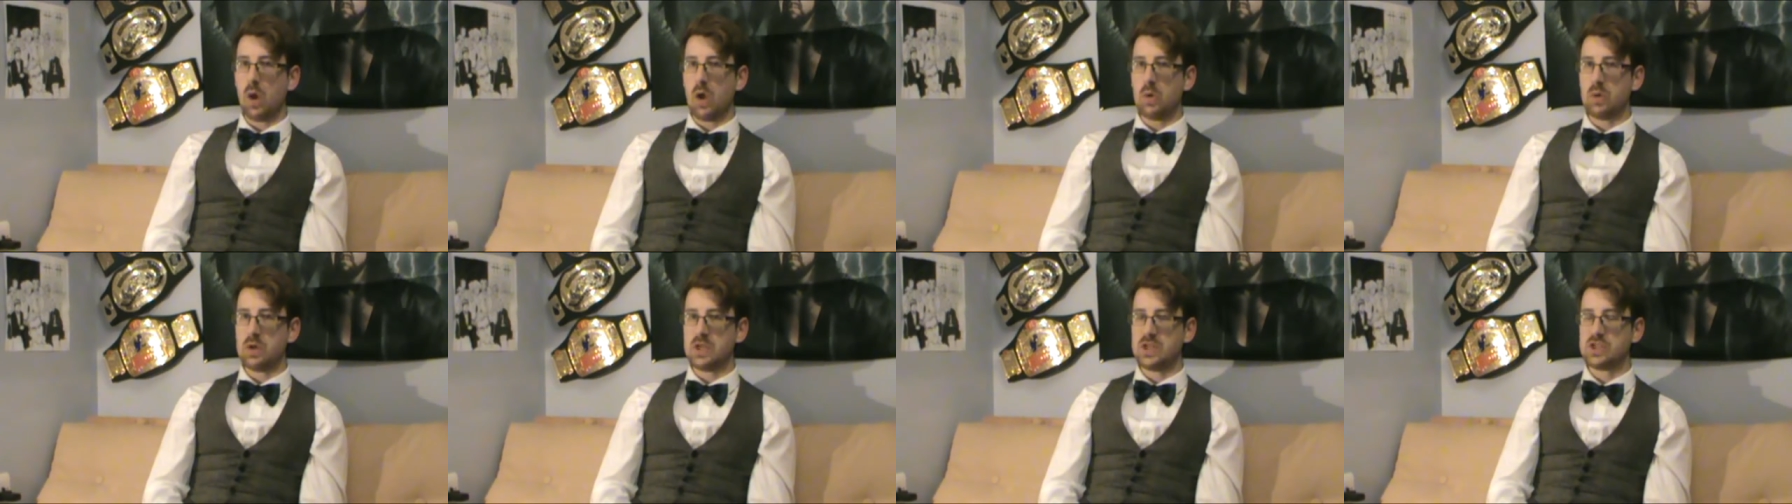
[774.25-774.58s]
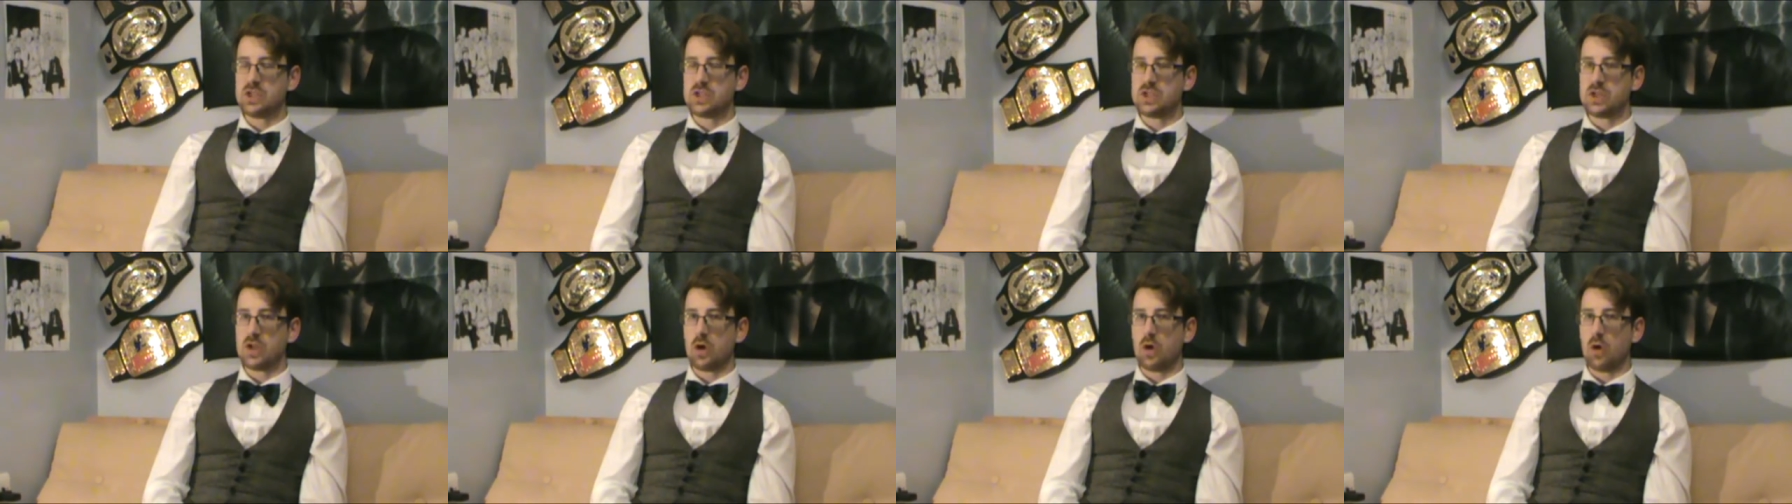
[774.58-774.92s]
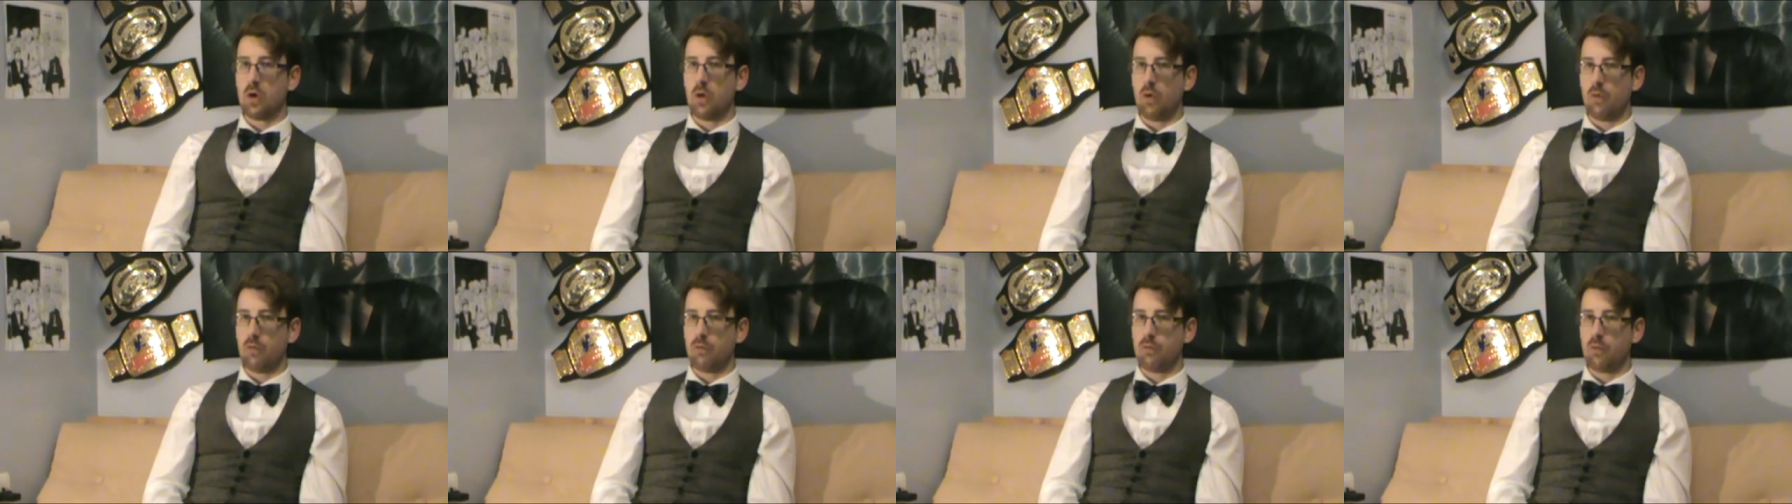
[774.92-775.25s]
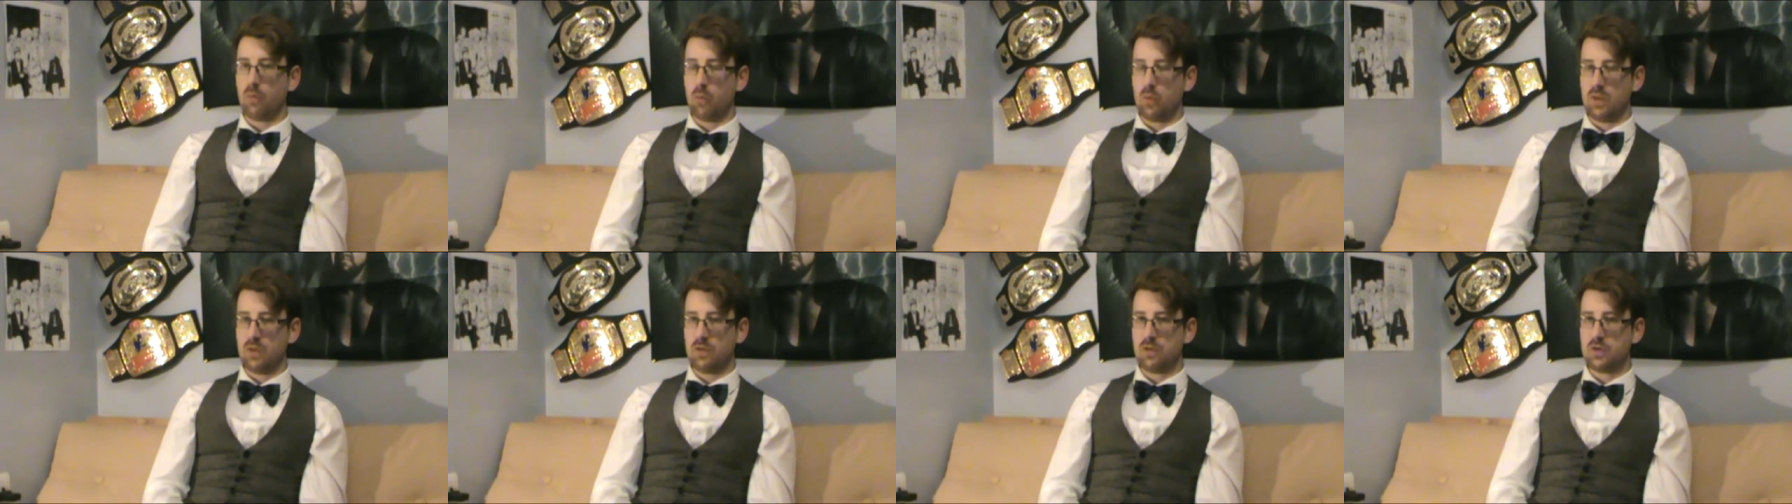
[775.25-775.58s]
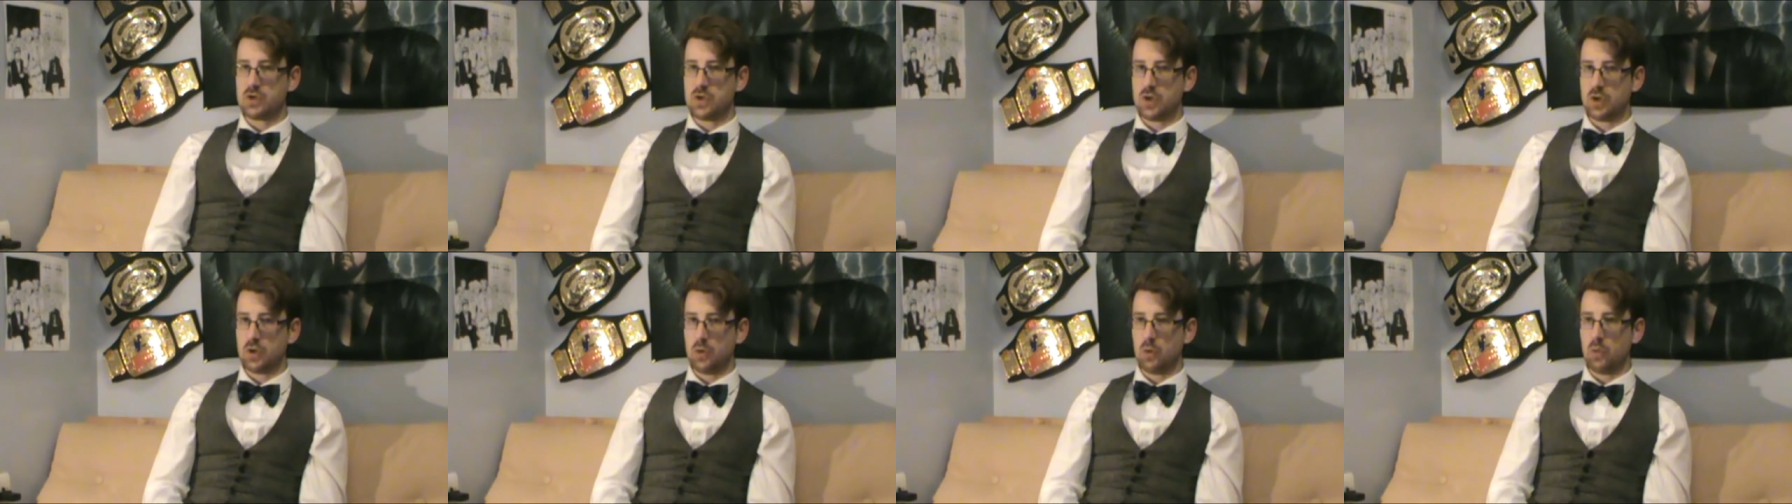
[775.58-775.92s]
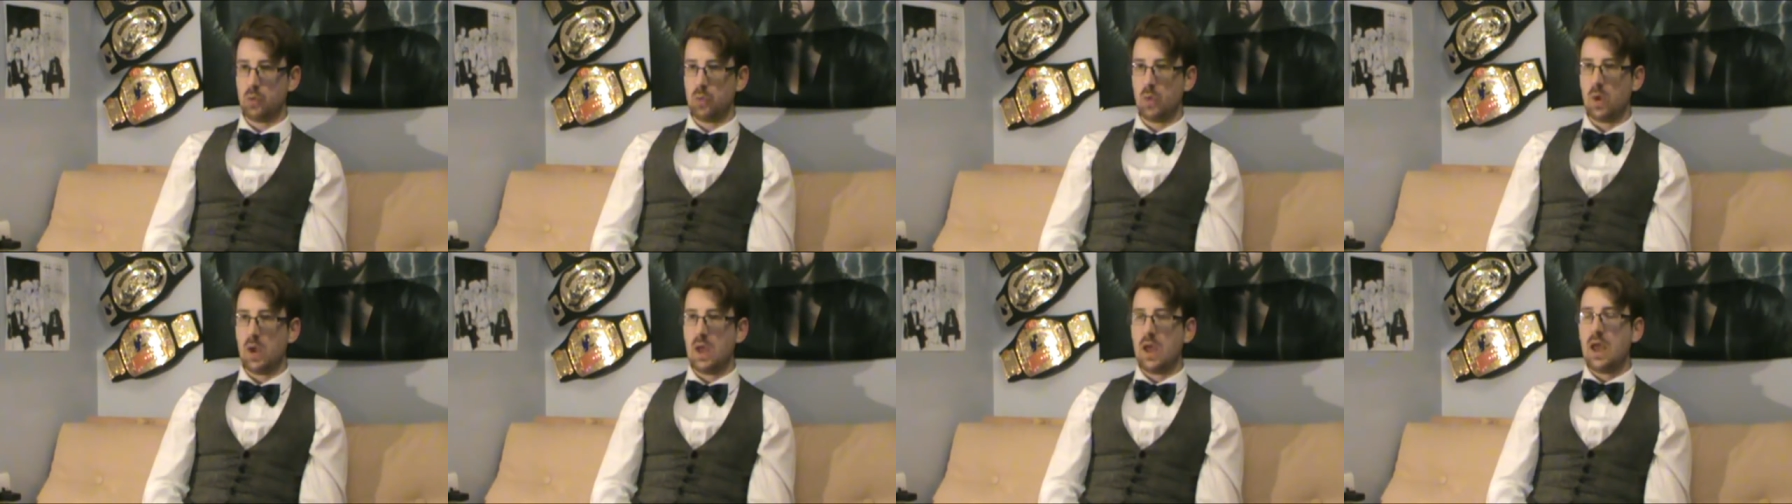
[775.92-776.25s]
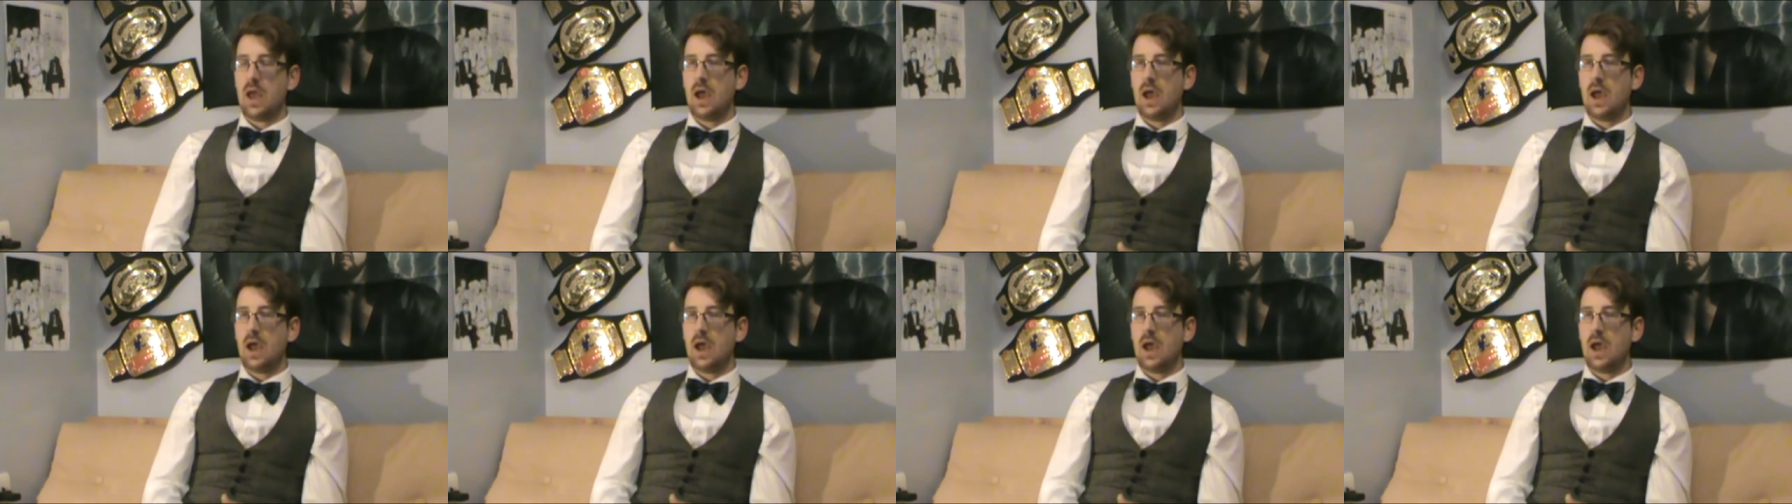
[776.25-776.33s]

only start off with two,